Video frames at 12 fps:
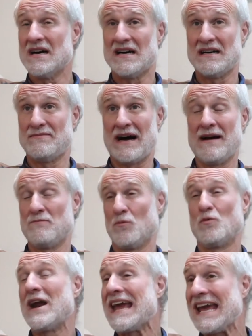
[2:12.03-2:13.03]
I'm
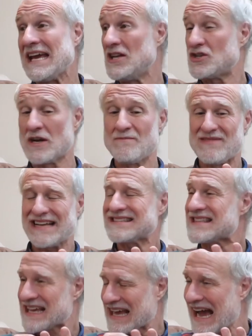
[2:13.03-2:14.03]
rage.
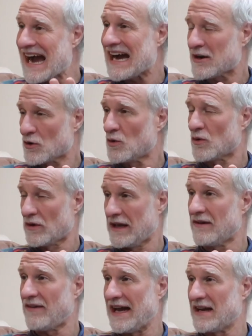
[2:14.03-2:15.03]
That's the
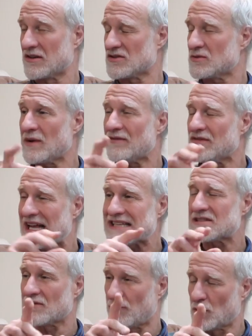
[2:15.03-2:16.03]
category of anger. So we have
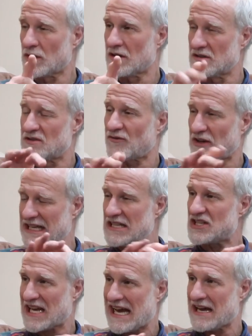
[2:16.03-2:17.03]
lots of words for
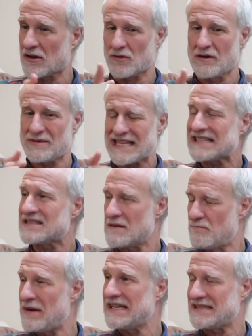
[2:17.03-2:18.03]
each category, but that's the
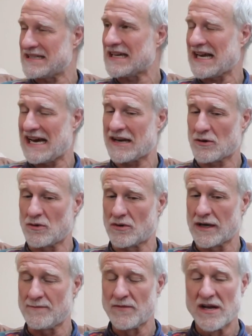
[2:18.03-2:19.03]
basic
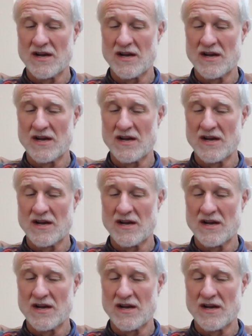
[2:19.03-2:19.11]
category.